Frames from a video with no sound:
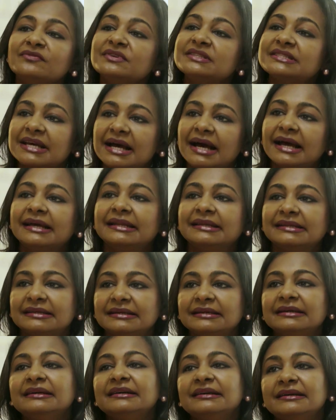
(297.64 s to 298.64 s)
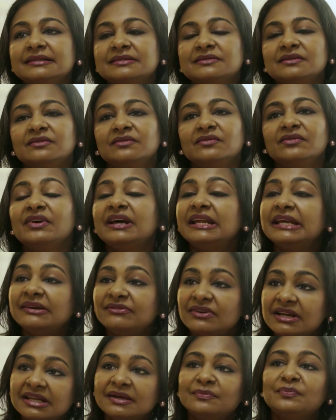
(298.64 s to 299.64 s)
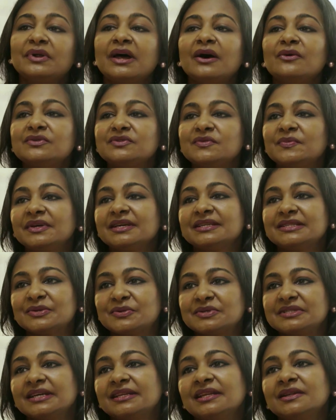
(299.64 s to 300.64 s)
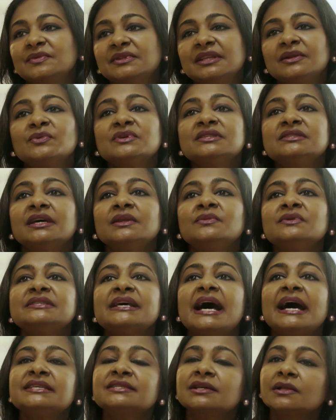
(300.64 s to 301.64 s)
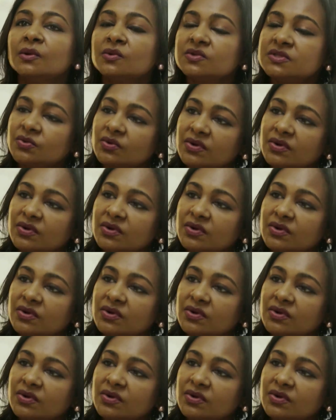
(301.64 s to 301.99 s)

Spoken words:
of its kind. So very, very proud to be associated with it. It was as close